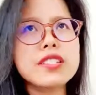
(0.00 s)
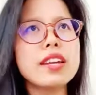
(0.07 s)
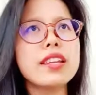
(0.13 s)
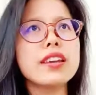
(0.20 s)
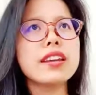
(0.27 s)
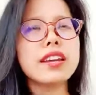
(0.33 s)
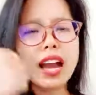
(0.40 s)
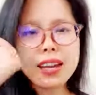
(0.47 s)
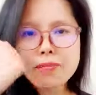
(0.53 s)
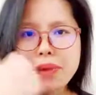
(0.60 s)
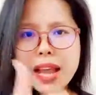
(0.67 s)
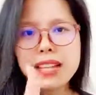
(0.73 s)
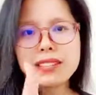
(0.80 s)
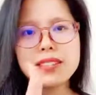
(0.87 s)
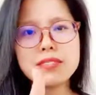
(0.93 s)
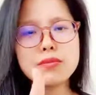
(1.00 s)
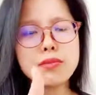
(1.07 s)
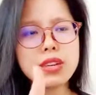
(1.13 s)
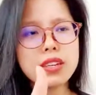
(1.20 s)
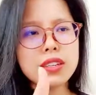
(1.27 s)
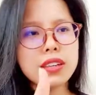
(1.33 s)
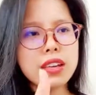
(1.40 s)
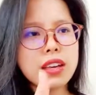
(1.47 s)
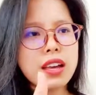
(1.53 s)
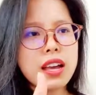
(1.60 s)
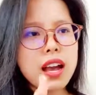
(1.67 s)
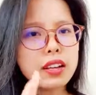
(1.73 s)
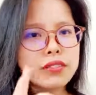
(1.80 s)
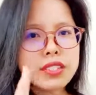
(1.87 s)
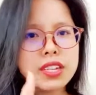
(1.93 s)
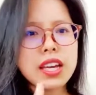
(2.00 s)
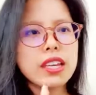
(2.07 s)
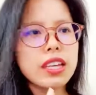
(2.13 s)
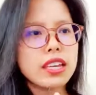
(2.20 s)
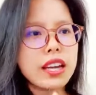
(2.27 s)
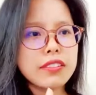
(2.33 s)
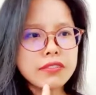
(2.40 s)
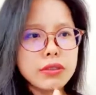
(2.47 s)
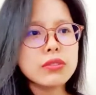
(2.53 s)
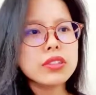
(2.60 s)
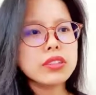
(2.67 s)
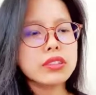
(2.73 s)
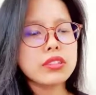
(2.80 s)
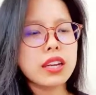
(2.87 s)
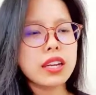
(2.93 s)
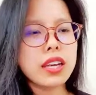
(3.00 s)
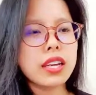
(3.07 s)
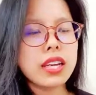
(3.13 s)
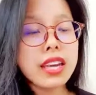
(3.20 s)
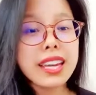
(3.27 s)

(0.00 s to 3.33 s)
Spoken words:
like, I passed this week, I've done it, I focused on it,